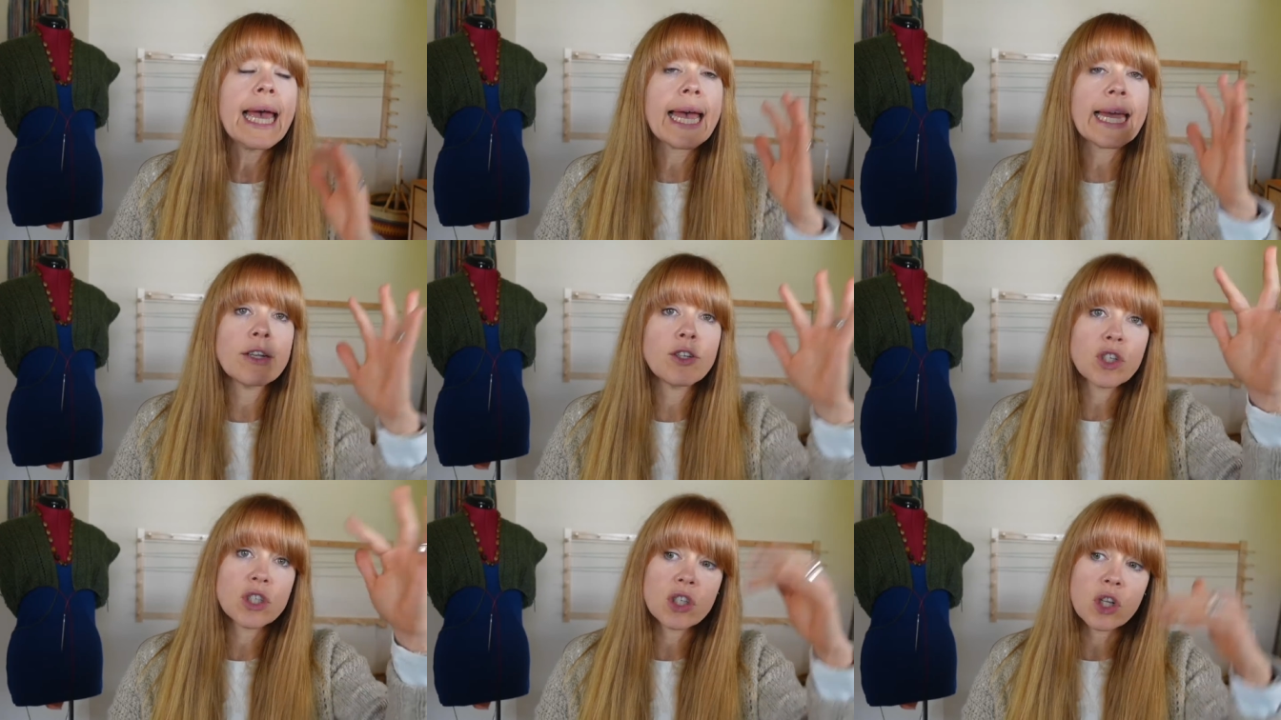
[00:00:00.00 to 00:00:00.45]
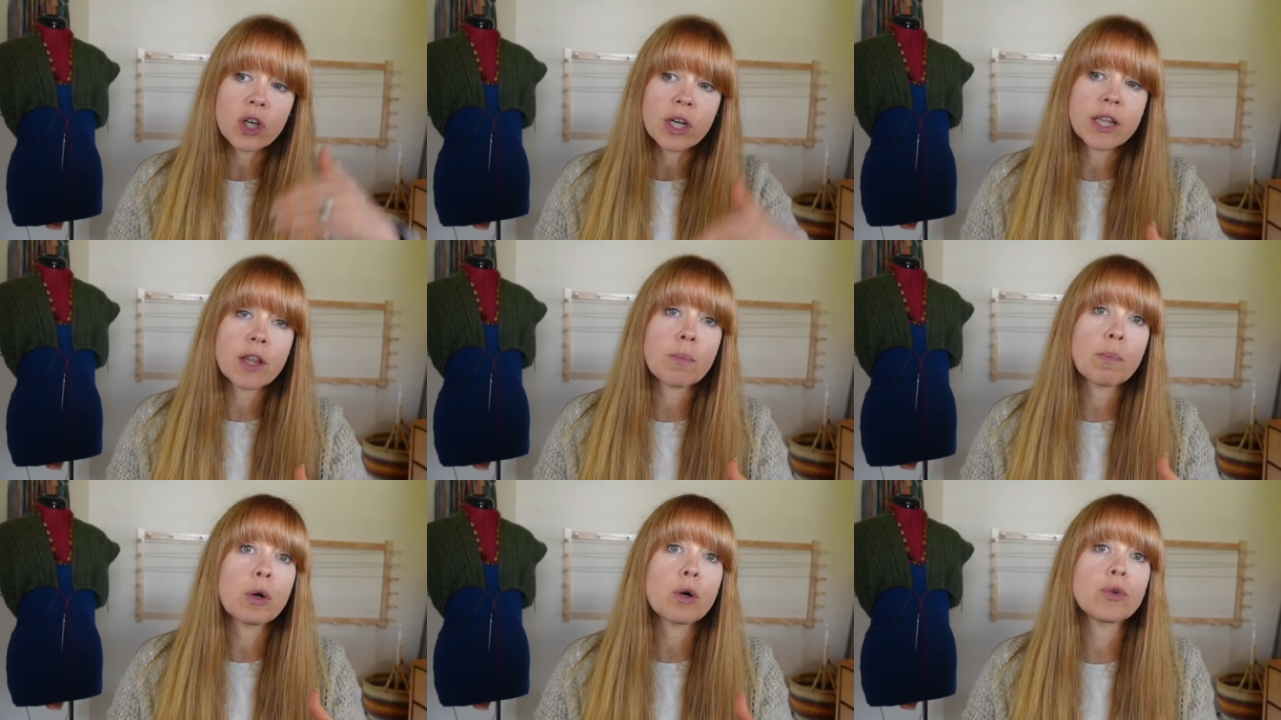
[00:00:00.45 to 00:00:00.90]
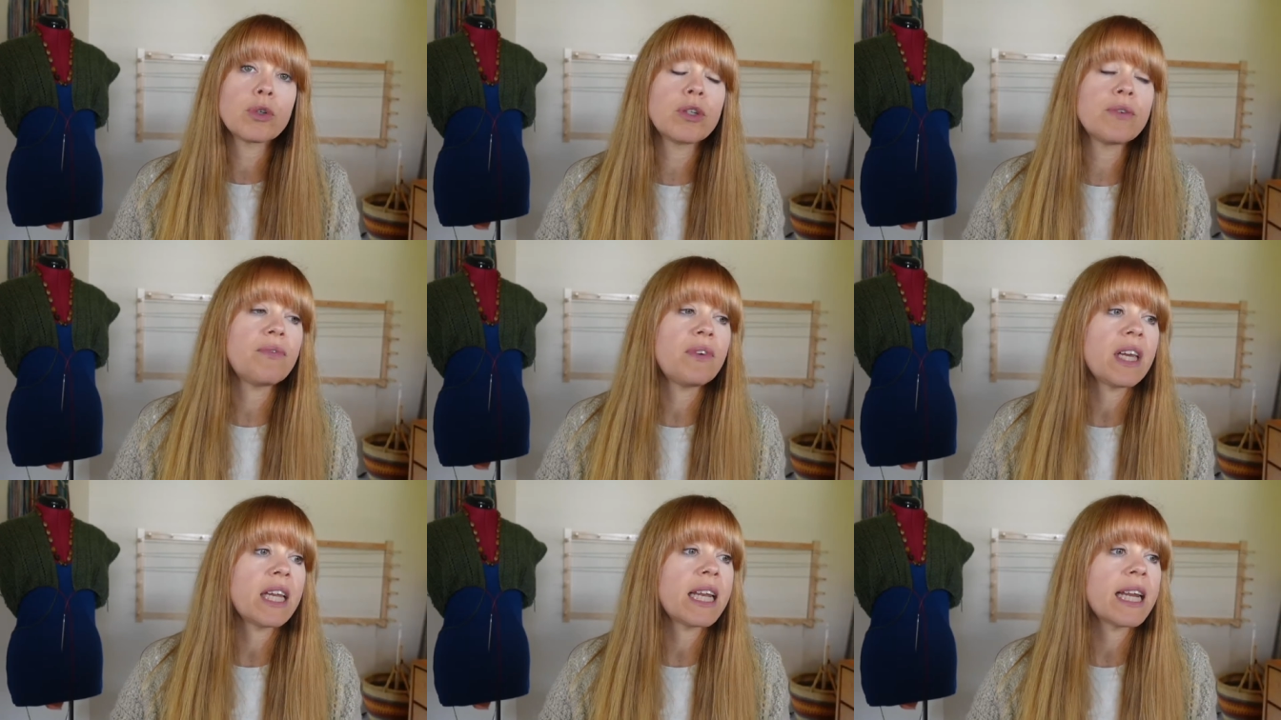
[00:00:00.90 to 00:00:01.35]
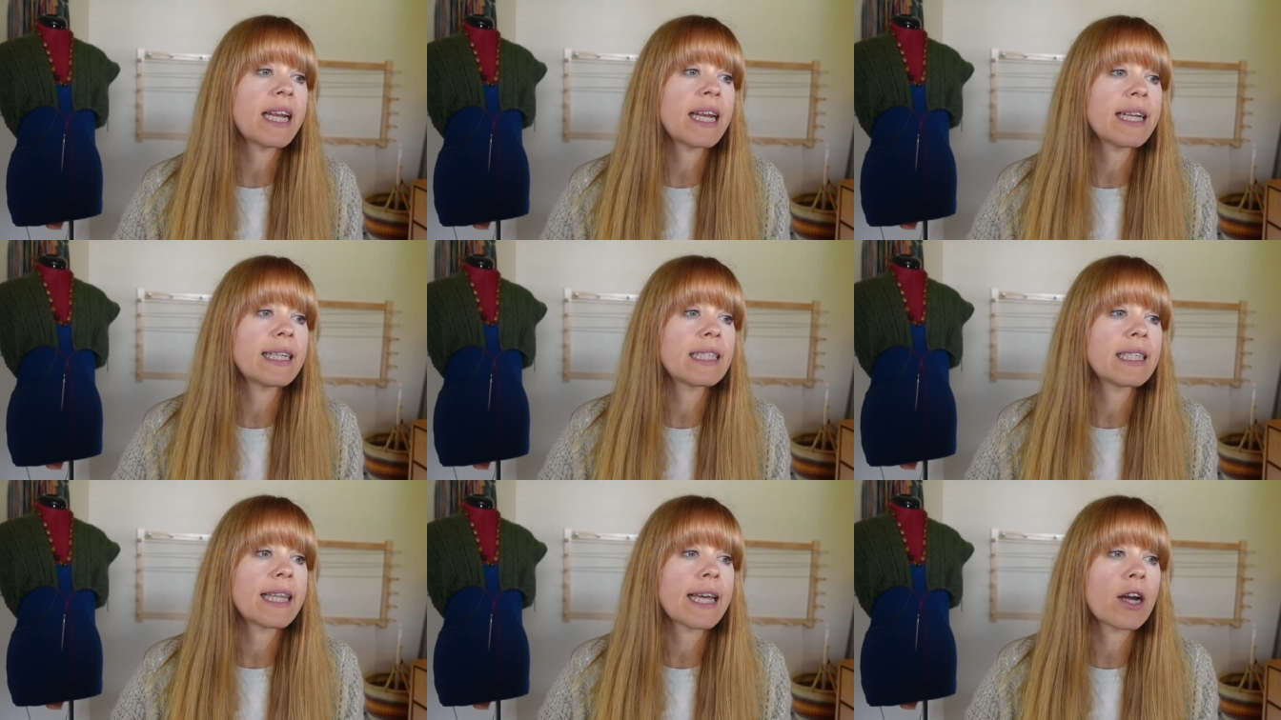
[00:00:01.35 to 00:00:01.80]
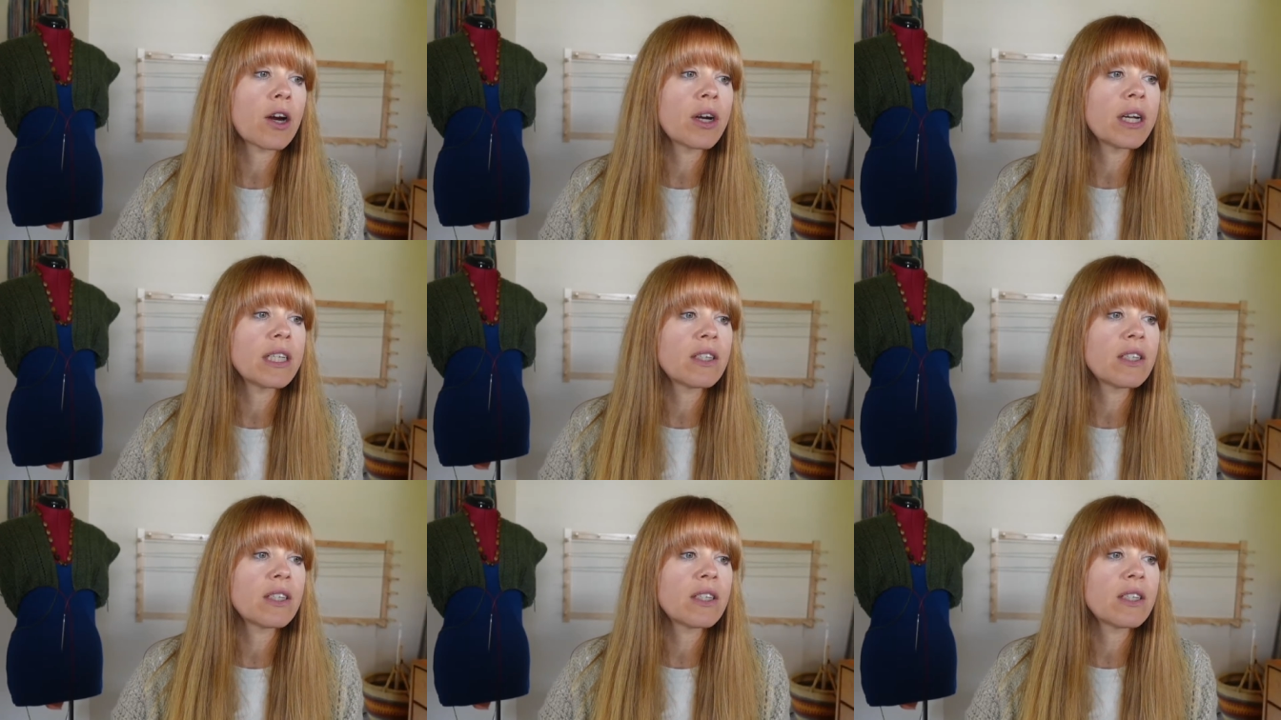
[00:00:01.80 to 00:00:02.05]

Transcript: and just look at the post feed, and it's there.